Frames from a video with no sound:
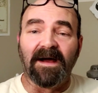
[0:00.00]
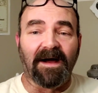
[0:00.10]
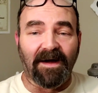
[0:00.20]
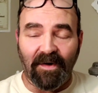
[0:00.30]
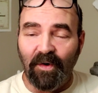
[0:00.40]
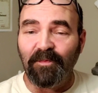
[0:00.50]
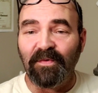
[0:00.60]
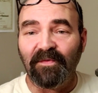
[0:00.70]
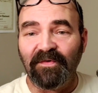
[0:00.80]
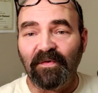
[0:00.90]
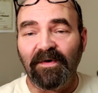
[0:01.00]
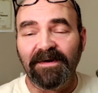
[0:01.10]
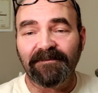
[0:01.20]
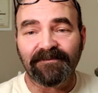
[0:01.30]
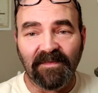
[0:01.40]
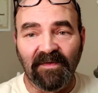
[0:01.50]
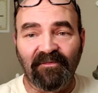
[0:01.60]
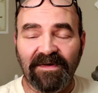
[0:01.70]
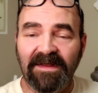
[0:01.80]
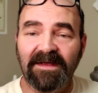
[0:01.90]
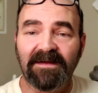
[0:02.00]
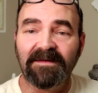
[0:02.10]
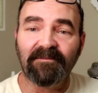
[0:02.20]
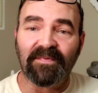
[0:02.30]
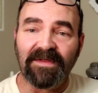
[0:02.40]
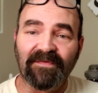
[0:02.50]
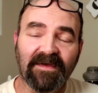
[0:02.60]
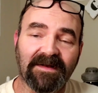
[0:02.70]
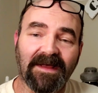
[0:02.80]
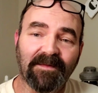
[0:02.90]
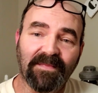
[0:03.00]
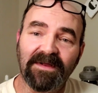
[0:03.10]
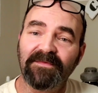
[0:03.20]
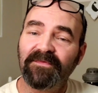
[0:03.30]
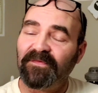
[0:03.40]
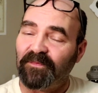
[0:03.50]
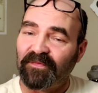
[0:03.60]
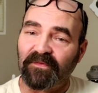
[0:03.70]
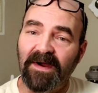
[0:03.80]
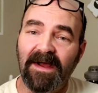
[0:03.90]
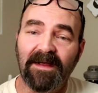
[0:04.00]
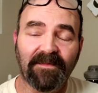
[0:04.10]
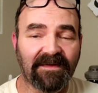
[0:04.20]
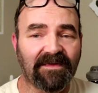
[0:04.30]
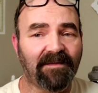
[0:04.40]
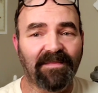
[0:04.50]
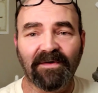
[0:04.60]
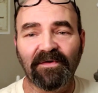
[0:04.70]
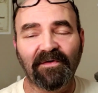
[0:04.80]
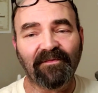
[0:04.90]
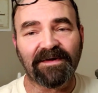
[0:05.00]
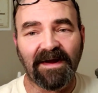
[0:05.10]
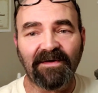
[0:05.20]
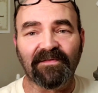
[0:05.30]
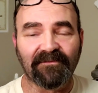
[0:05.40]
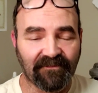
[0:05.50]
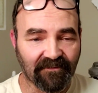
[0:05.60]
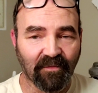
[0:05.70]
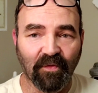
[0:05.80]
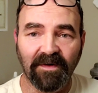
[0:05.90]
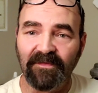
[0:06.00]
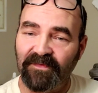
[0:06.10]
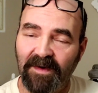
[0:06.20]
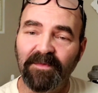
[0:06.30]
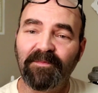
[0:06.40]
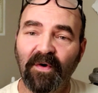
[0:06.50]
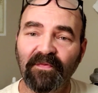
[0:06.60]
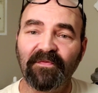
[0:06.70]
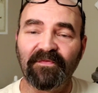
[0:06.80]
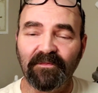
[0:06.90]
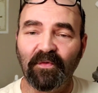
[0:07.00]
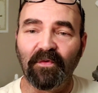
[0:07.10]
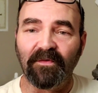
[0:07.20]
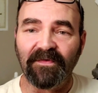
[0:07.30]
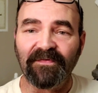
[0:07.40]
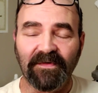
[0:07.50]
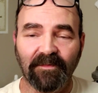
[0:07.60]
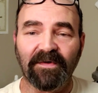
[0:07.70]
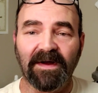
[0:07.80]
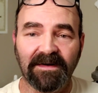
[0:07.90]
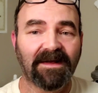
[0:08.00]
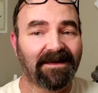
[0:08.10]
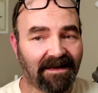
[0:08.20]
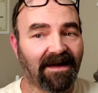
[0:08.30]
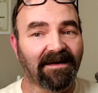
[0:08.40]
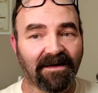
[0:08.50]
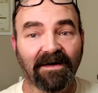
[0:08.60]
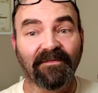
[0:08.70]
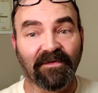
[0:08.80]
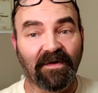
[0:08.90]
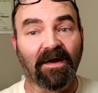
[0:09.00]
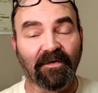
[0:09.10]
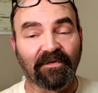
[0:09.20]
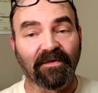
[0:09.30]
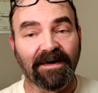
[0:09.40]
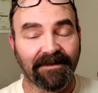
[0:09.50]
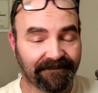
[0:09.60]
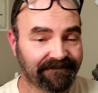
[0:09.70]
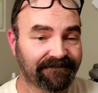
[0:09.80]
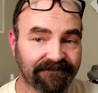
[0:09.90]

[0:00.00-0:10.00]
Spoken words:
I hope you enjoyed it. If you did, please hit the like button, subscribe, hit that bell notification for more, because I'll be posting some more on this subject. I love the Dollar Tree.